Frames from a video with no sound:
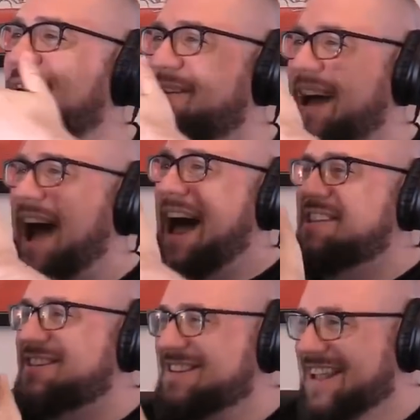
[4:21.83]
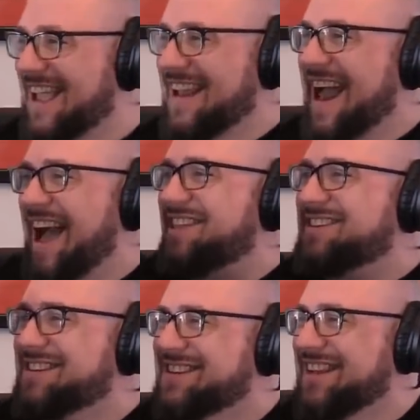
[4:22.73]
No. I'd seen.
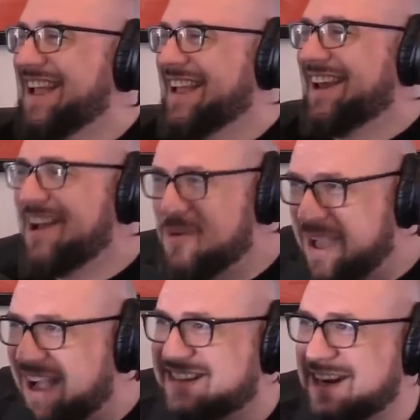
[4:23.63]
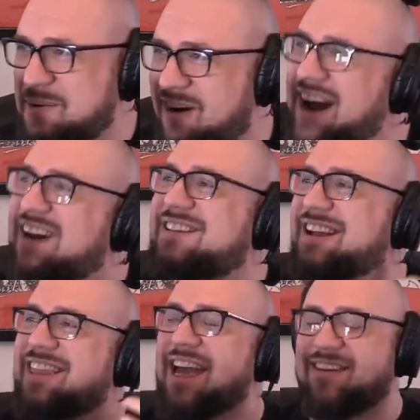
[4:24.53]
We actually were
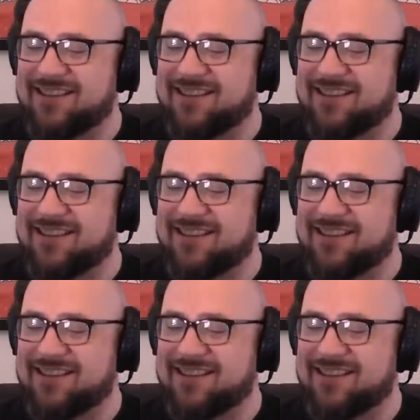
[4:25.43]
acting there.